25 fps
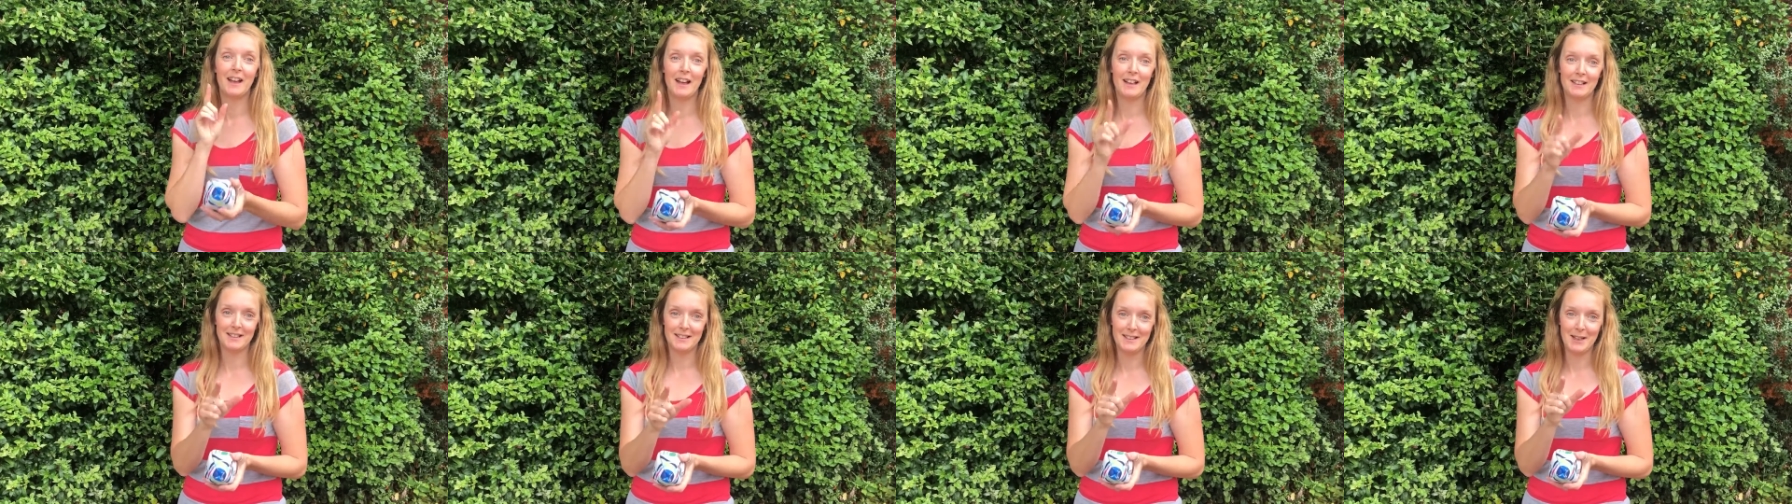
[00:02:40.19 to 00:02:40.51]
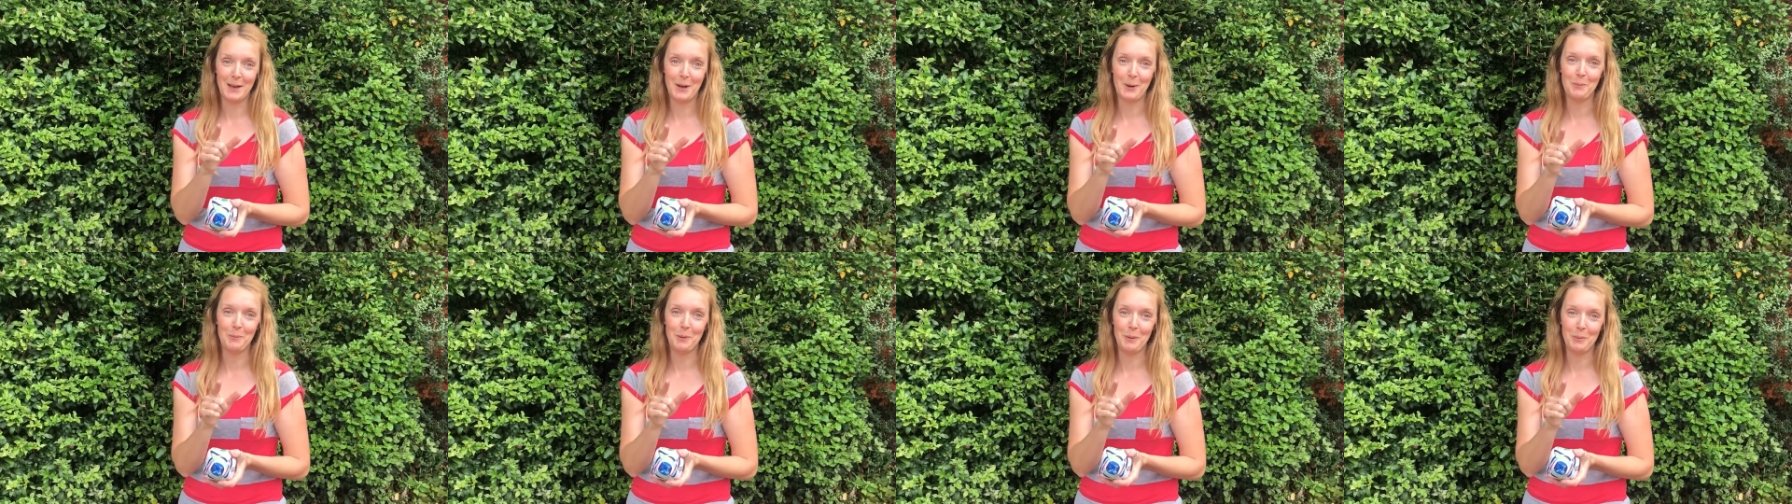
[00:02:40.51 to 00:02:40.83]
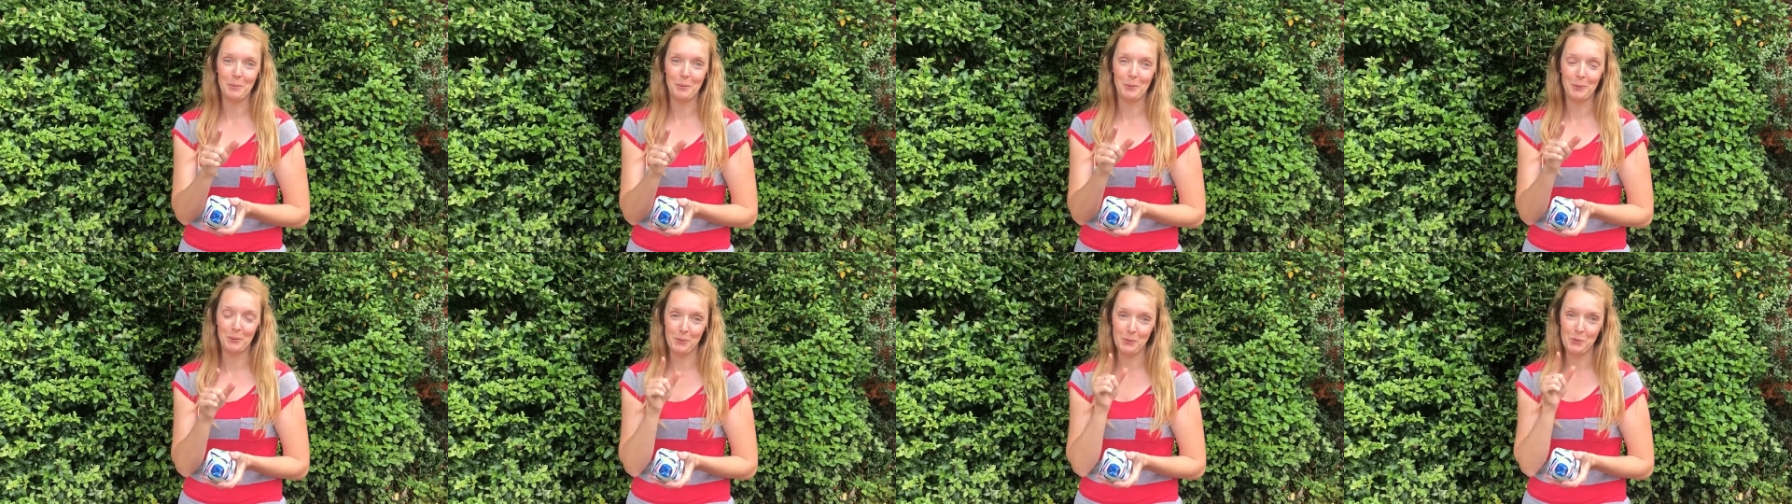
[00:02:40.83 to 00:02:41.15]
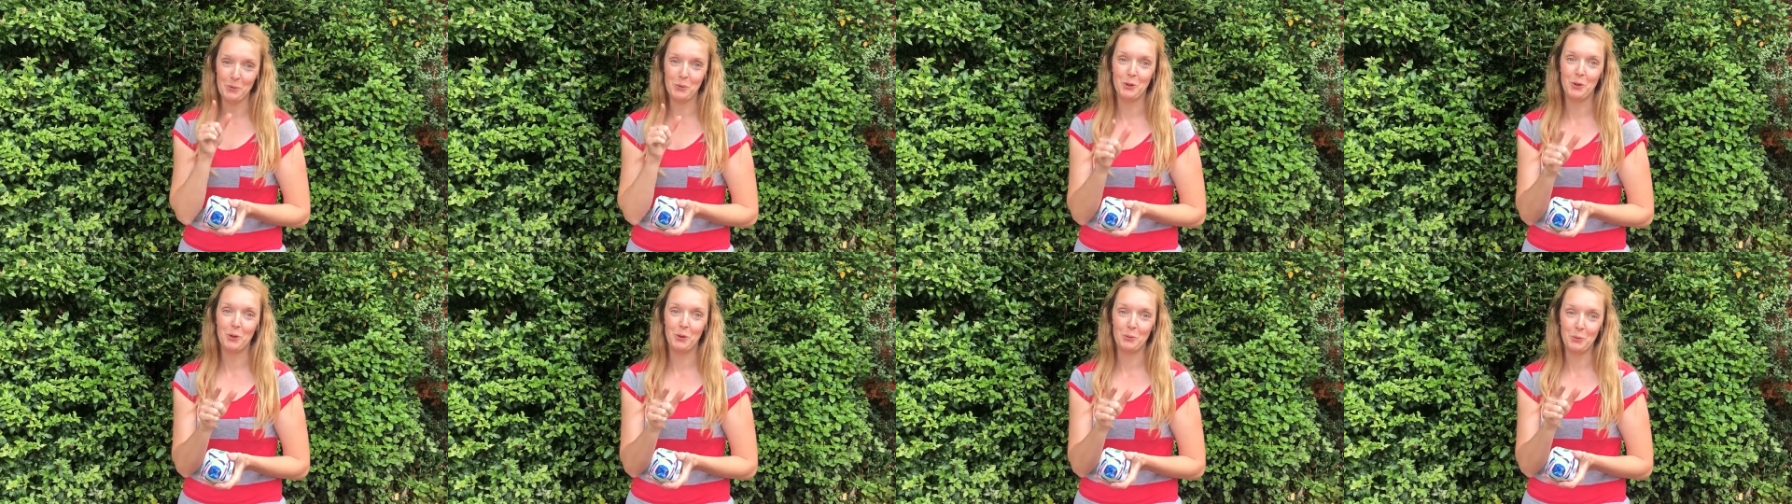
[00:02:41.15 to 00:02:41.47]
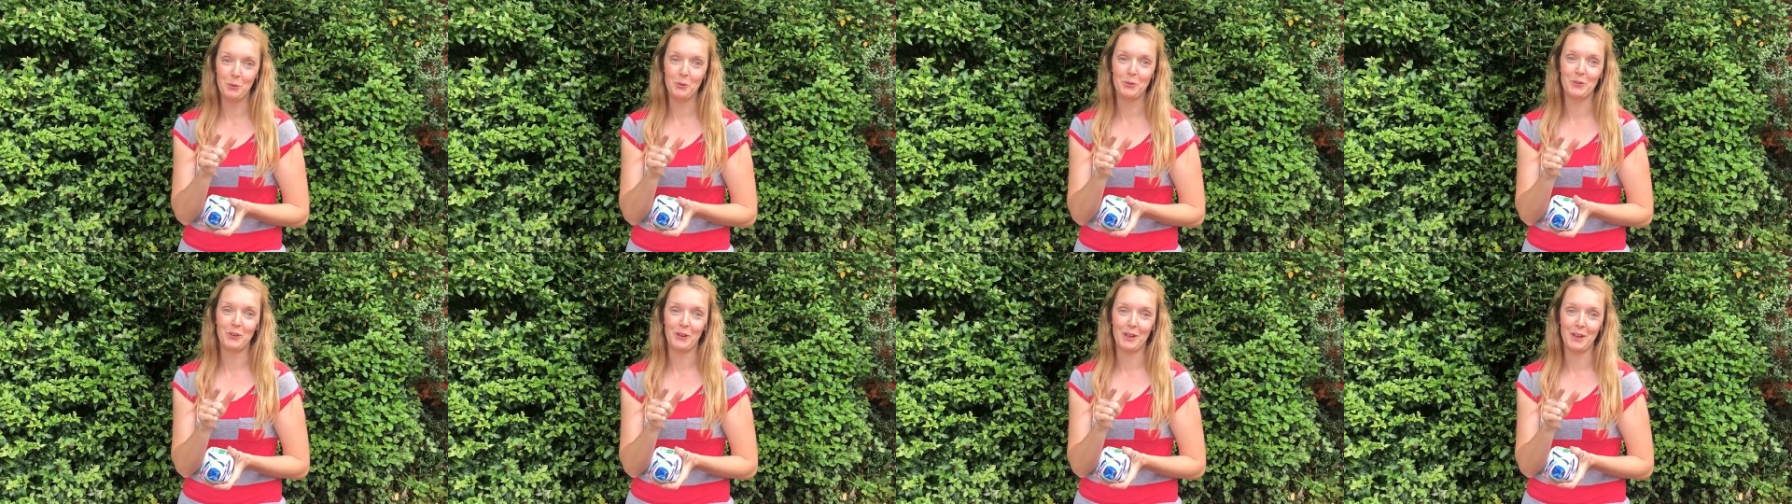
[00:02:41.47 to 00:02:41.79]
and tell people you
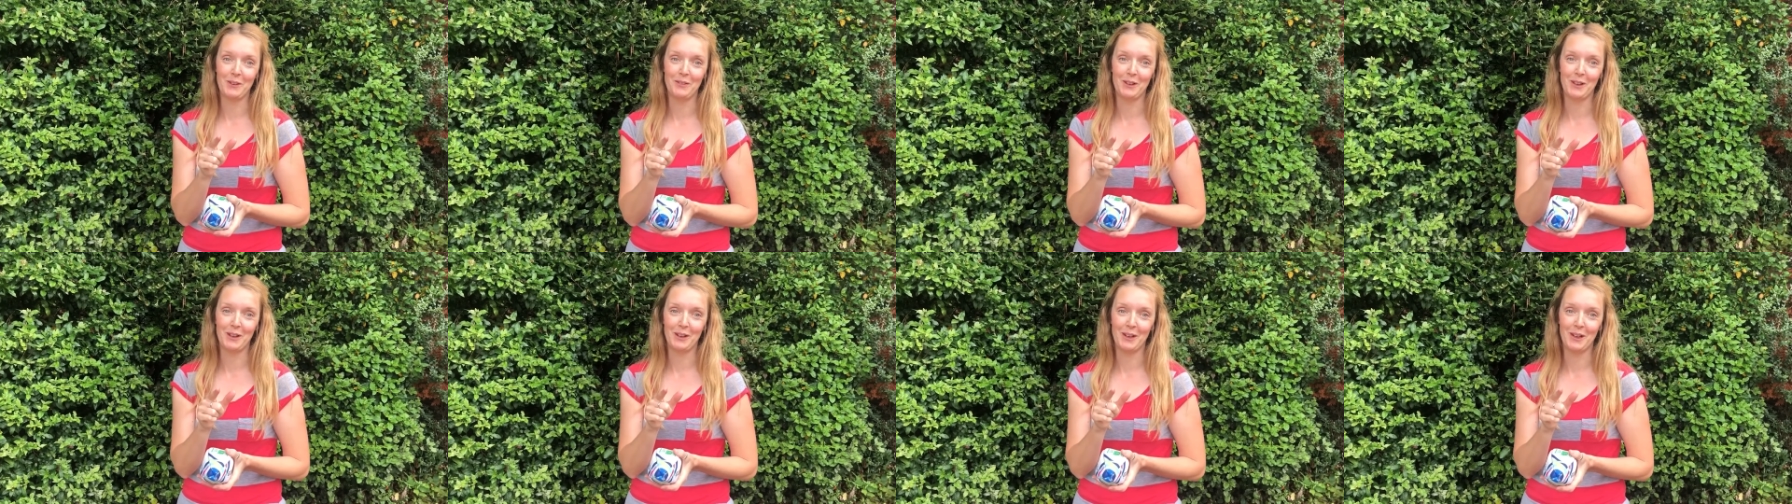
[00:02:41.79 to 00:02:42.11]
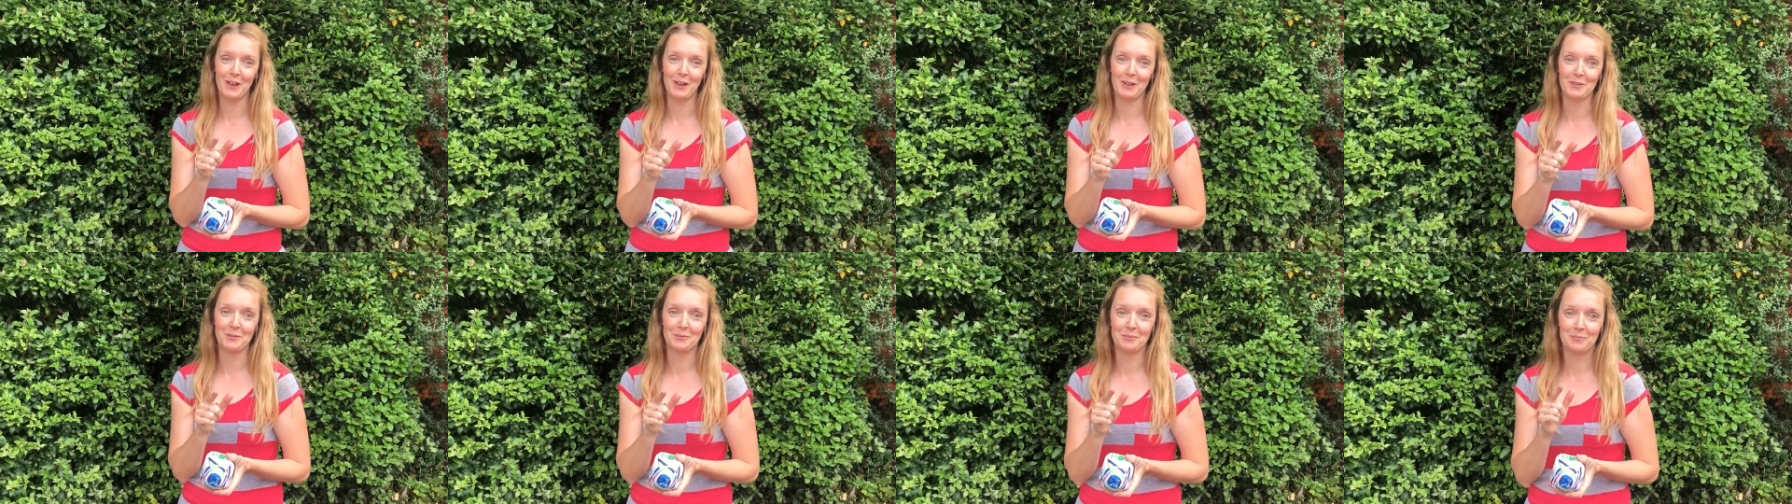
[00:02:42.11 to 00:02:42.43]
want to give it a go.